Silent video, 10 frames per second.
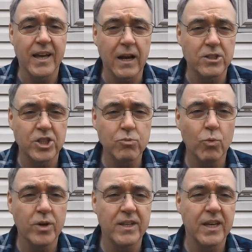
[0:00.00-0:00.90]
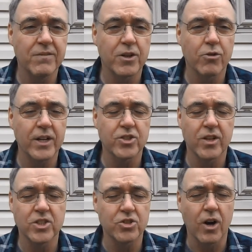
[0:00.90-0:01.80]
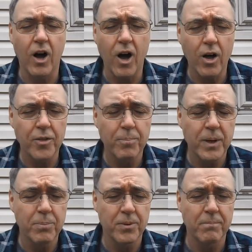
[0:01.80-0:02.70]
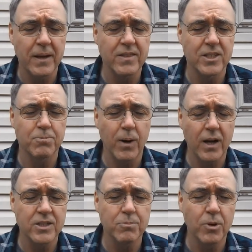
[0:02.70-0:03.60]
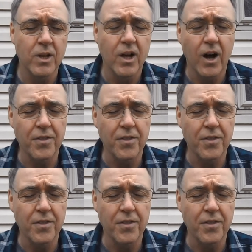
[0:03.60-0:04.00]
And I just wanted to give a congratulations to all the people that made this possible,